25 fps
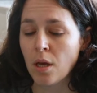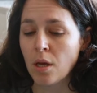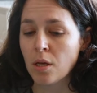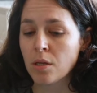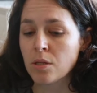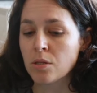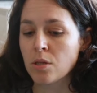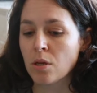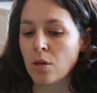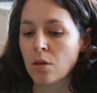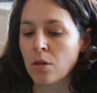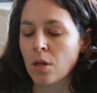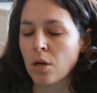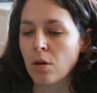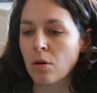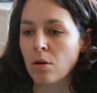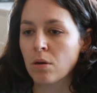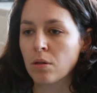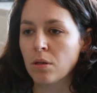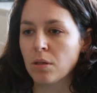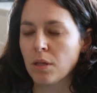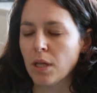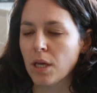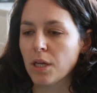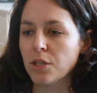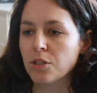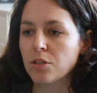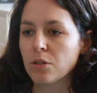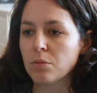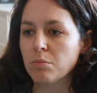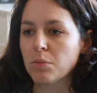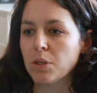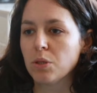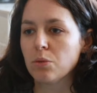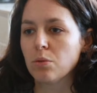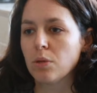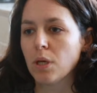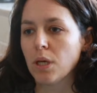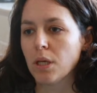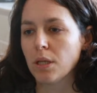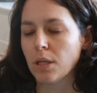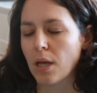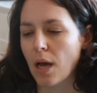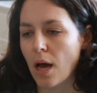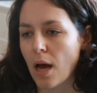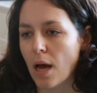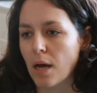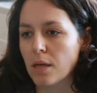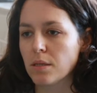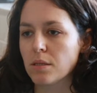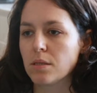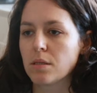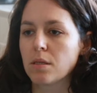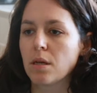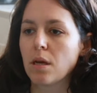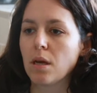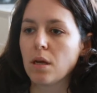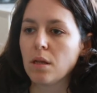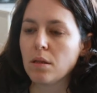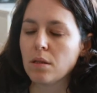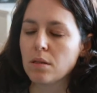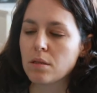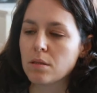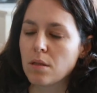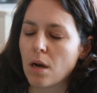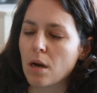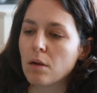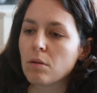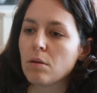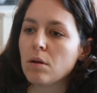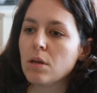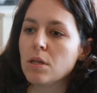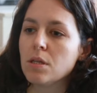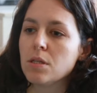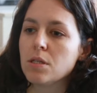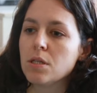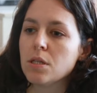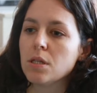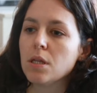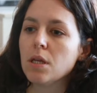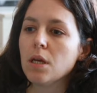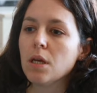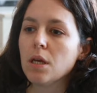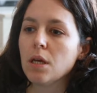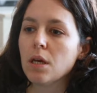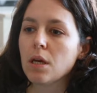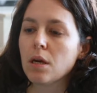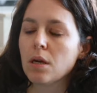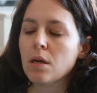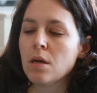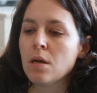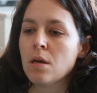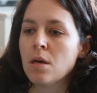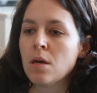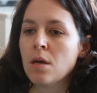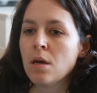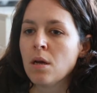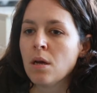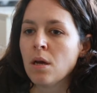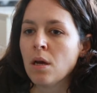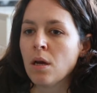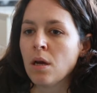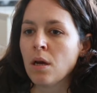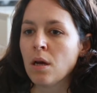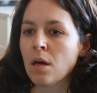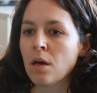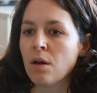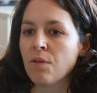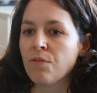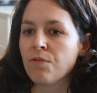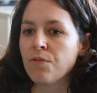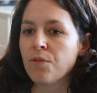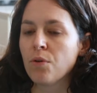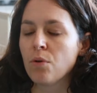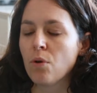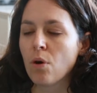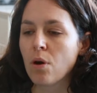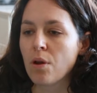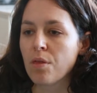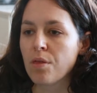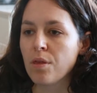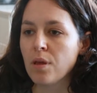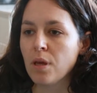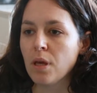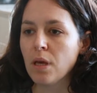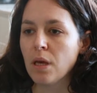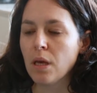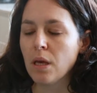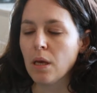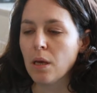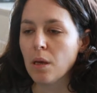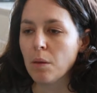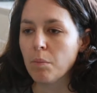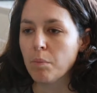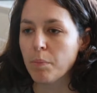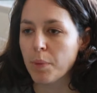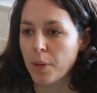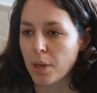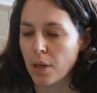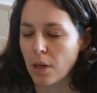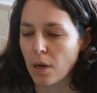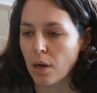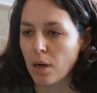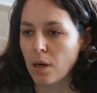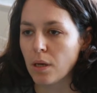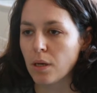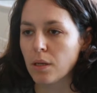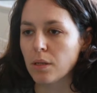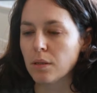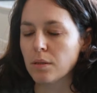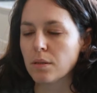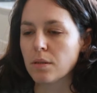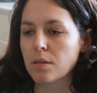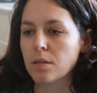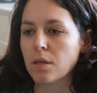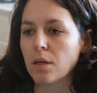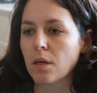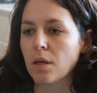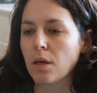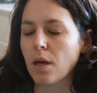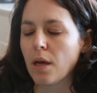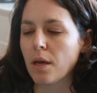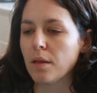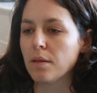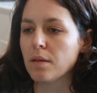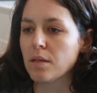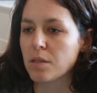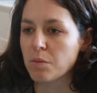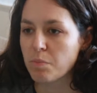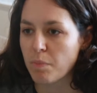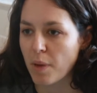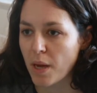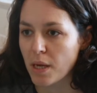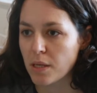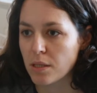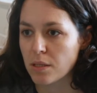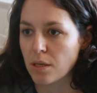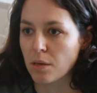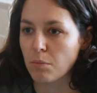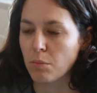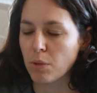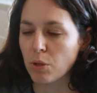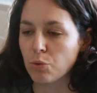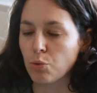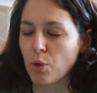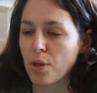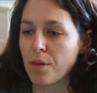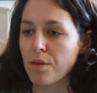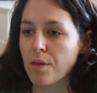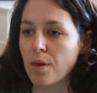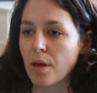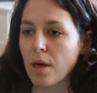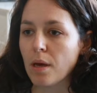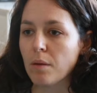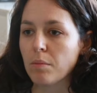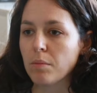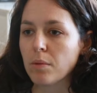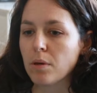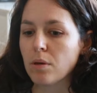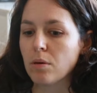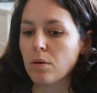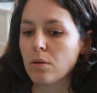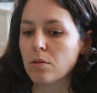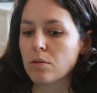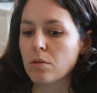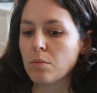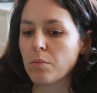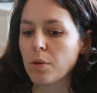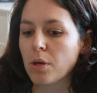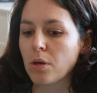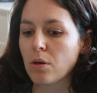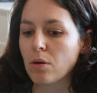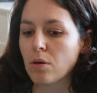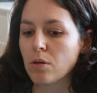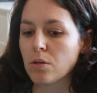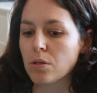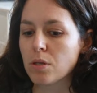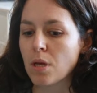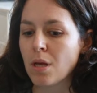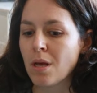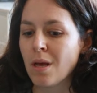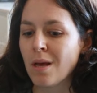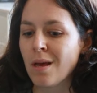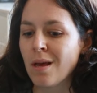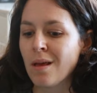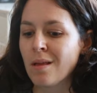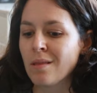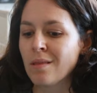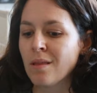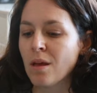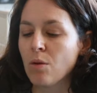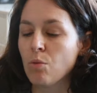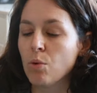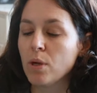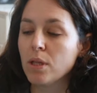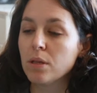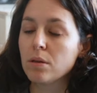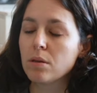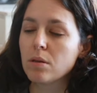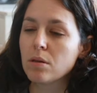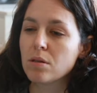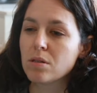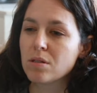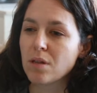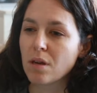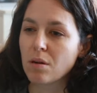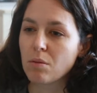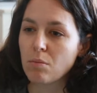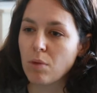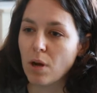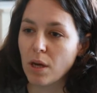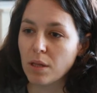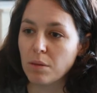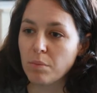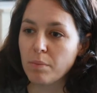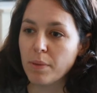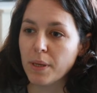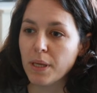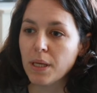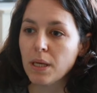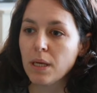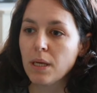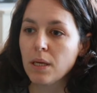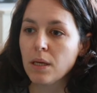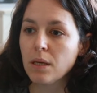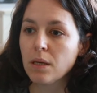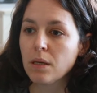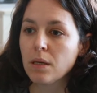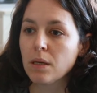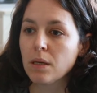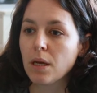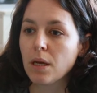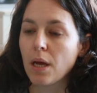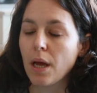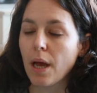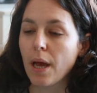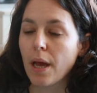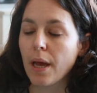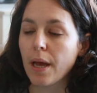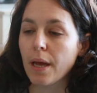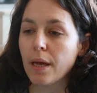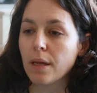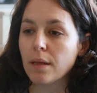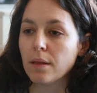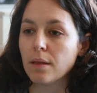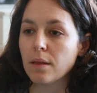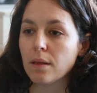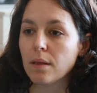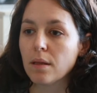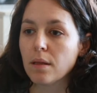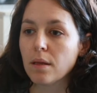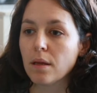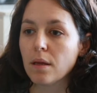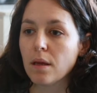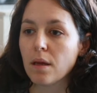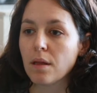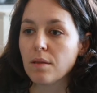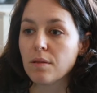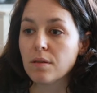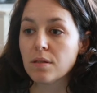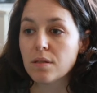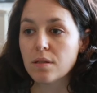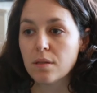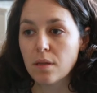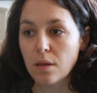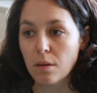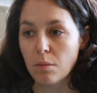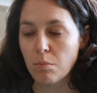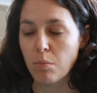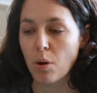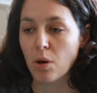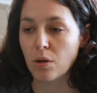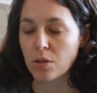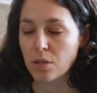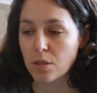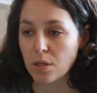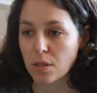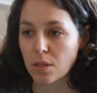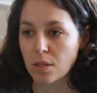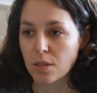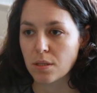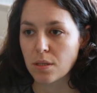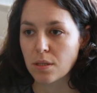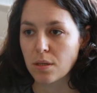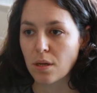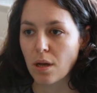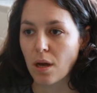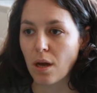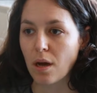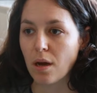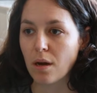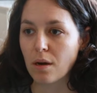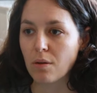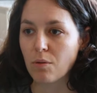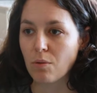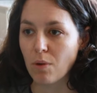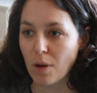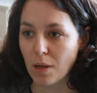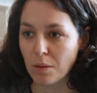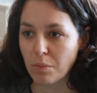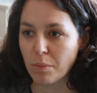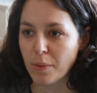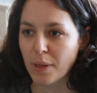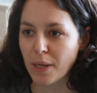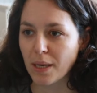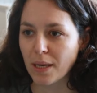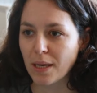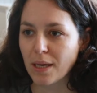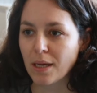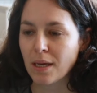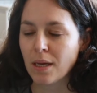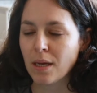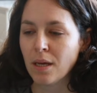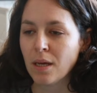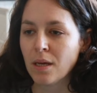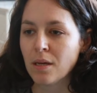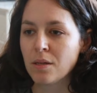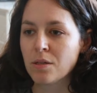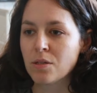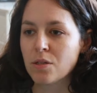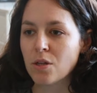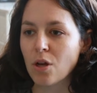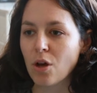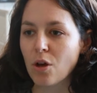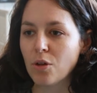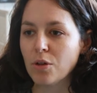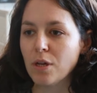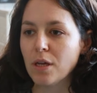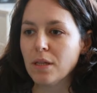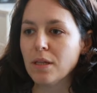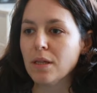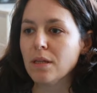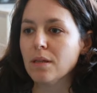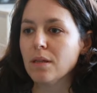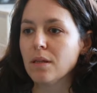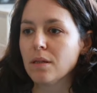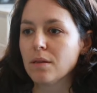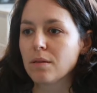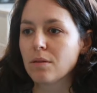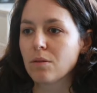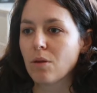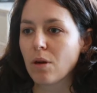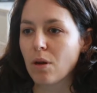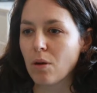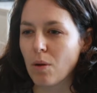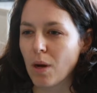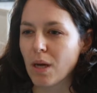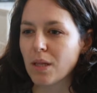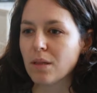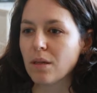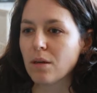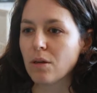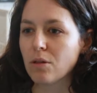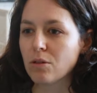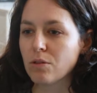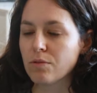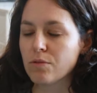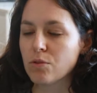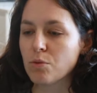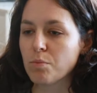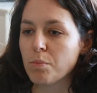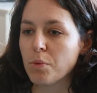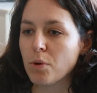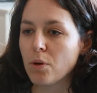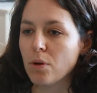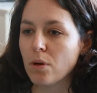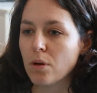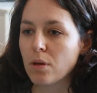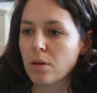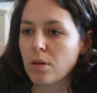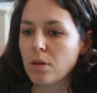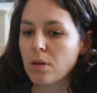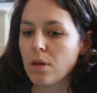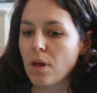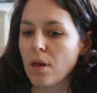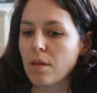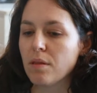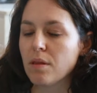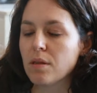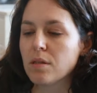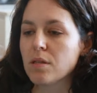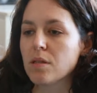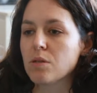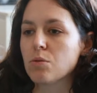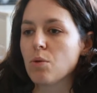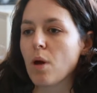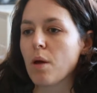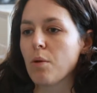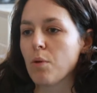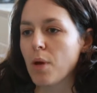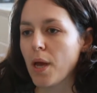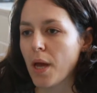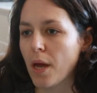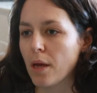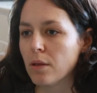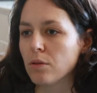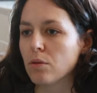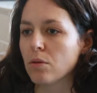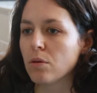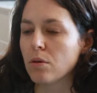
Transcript: So the coordination between us and the structural engineer for the purlins and the spacing between them, also because the windows are quite big and the steel boxes are quite big. So they needed quite a lot of support, and this is why we had to